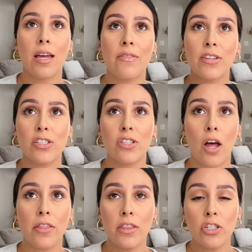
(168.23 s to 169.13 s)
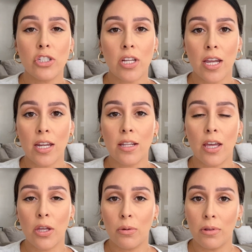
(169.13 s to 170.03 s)
If it's not the shade
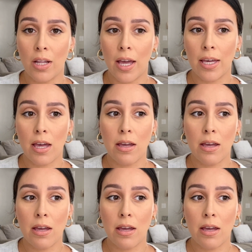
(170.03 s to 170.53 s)
that you like,